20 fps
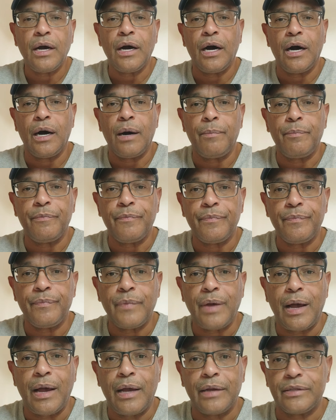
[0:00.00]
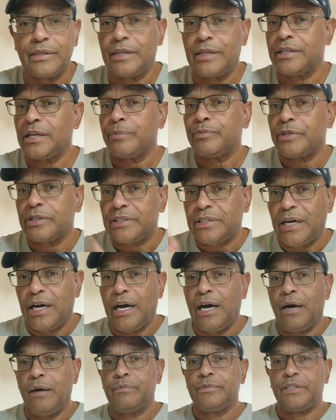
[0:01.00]
It's up to
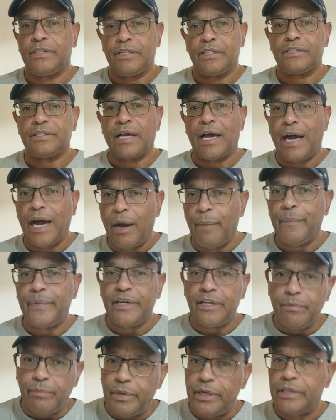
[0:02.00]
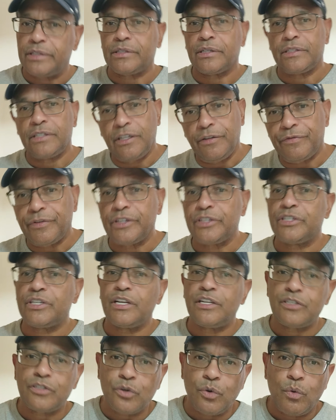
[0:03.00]
Tom to decide how many minutes a
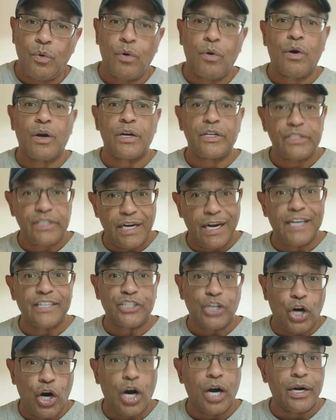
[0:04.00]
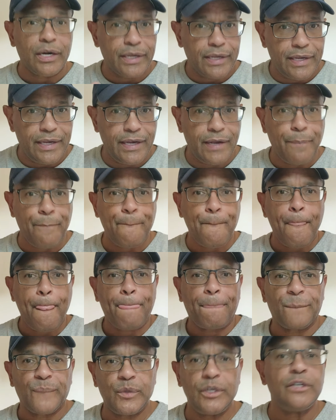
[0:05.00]
DiVincenzo or Josh Hart get,
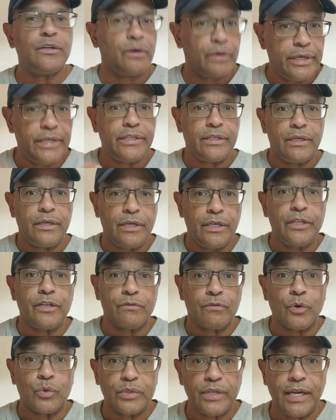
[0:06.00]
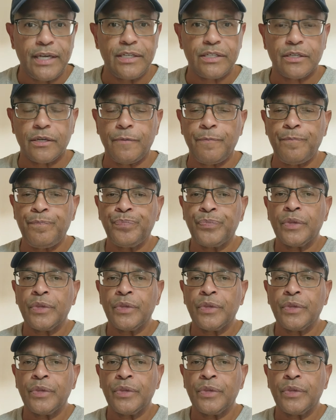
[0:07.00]
in the rotation.